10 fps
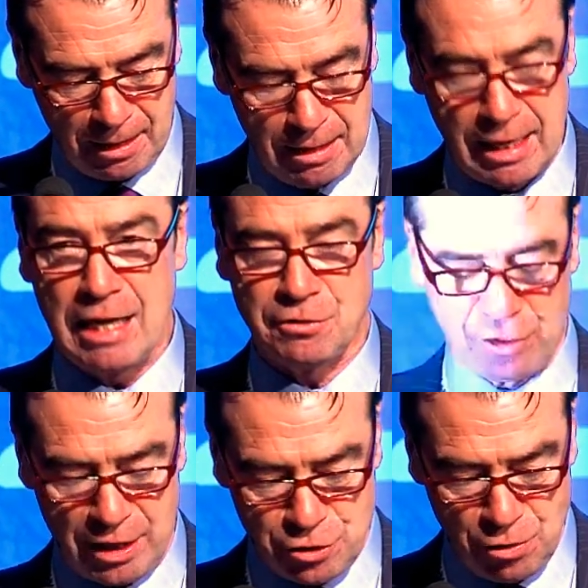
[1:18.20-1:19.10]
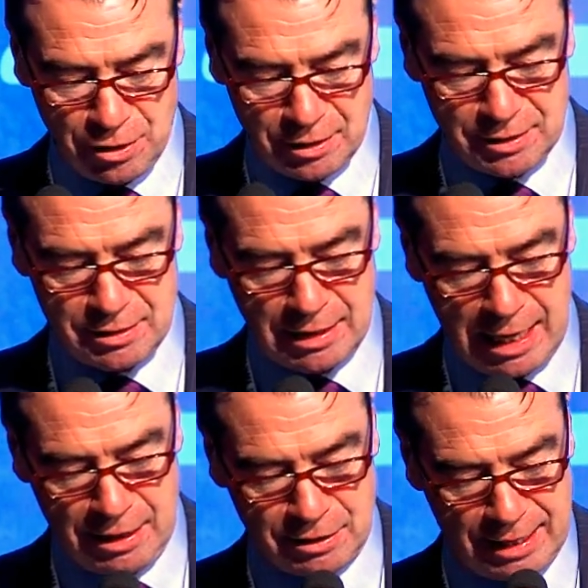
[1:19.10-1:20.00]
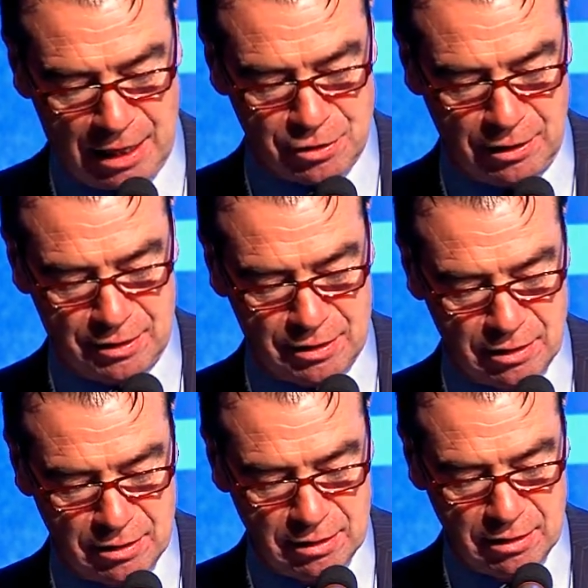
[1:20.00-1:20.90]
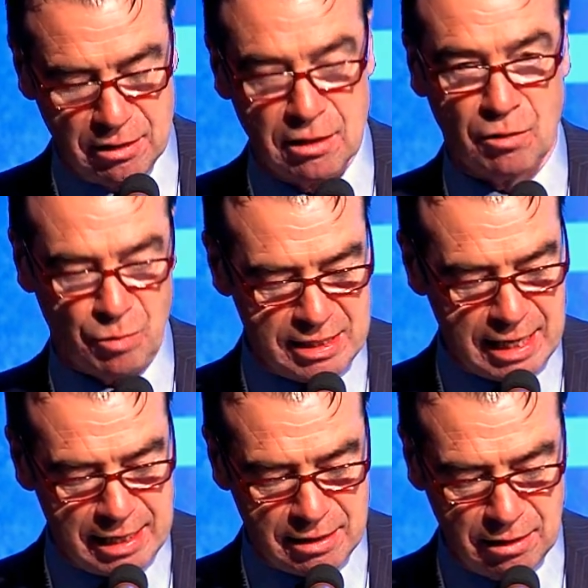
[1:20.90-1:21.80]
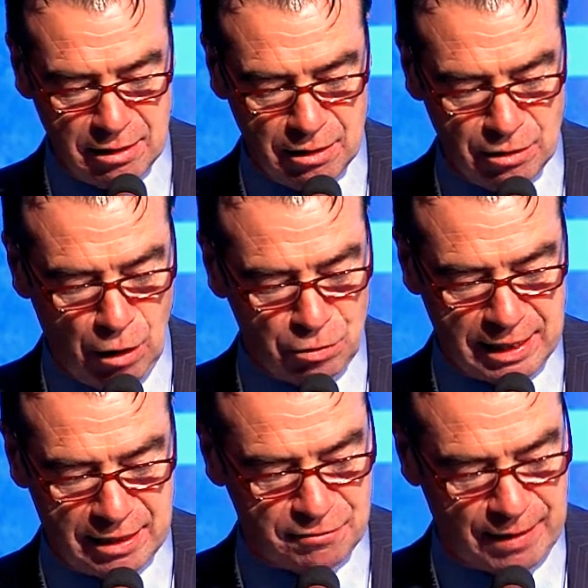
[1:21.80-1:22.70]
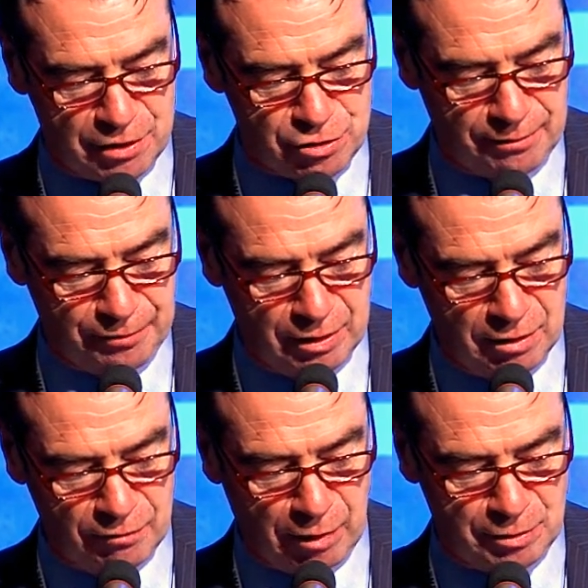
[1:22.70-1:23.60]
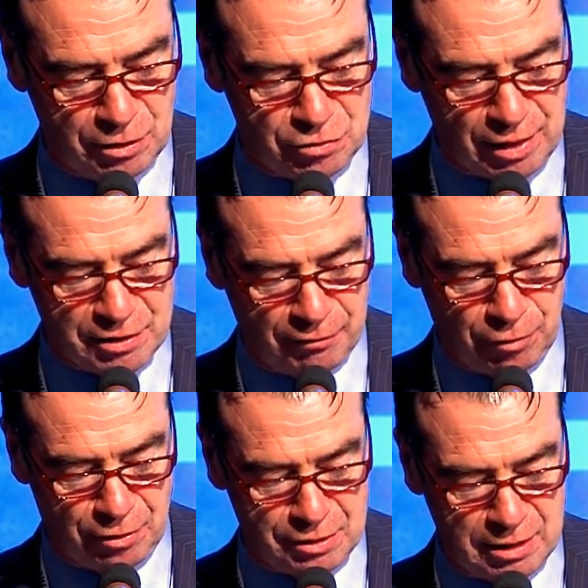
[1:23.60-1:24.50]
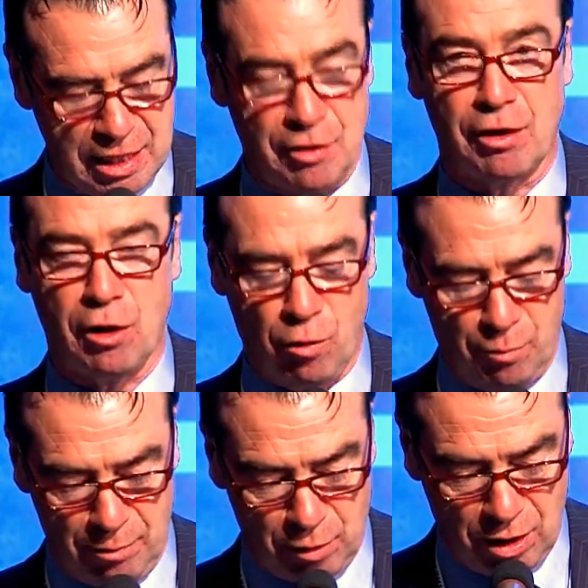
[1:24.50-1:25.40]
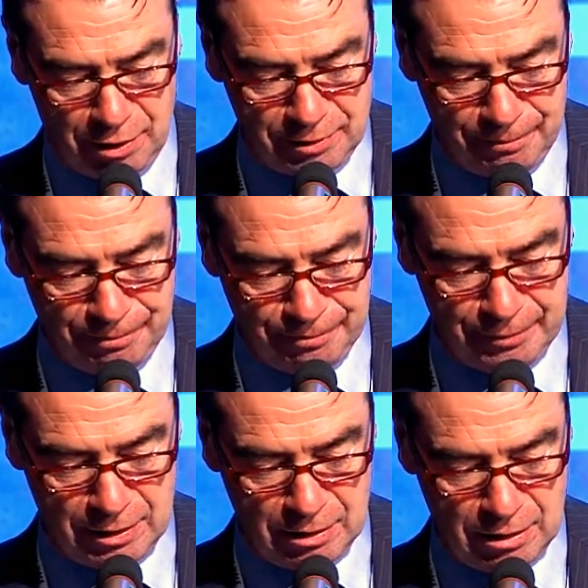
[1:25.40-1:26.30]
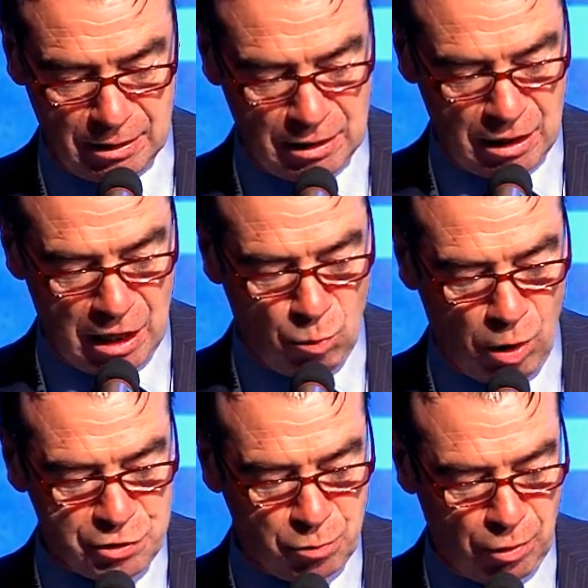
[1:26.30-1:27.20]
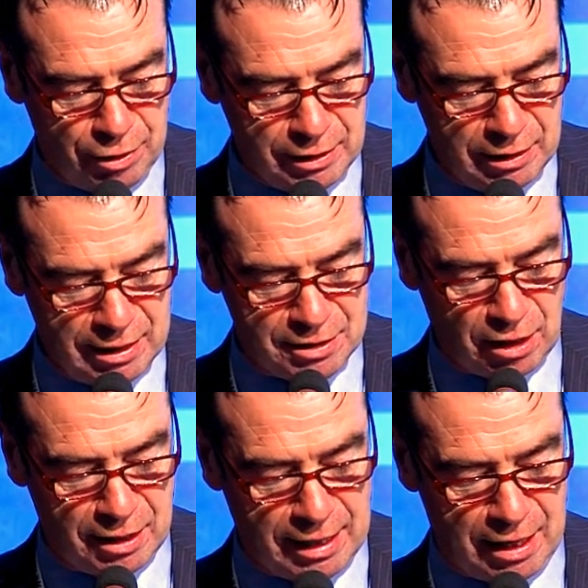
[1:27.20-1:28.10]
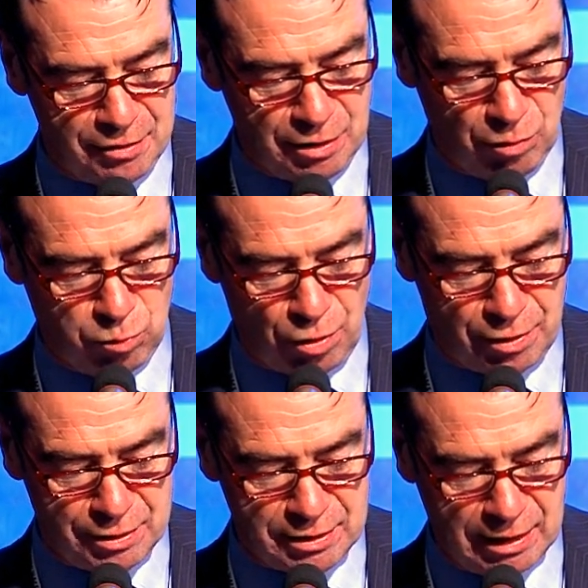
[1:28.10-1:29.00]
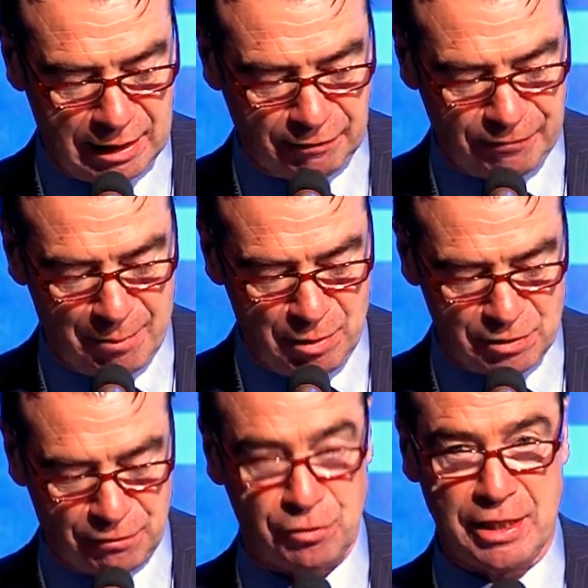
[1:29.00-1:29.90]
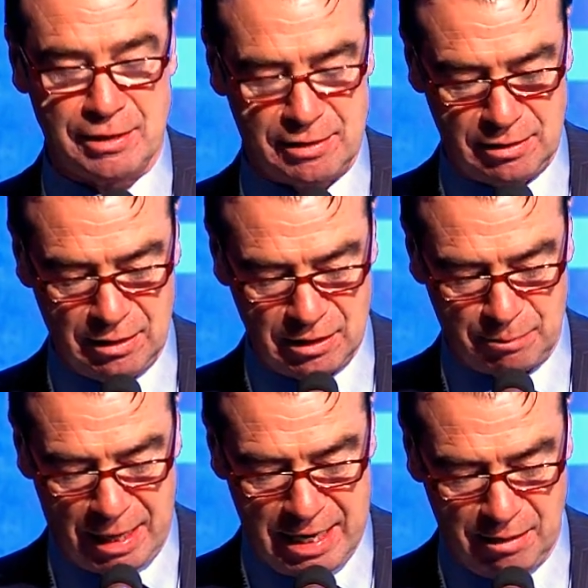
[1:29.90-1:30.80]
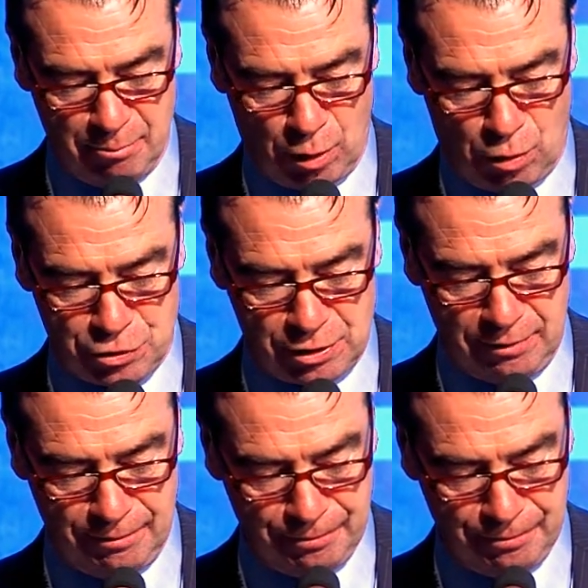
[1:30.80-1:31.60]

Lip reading: As trade unionists and internationalists, we take no satisfaction from the distress of others, either at home or abroad. Our watchword is solidarity with workers and the families of Greece, Spain and Portugal.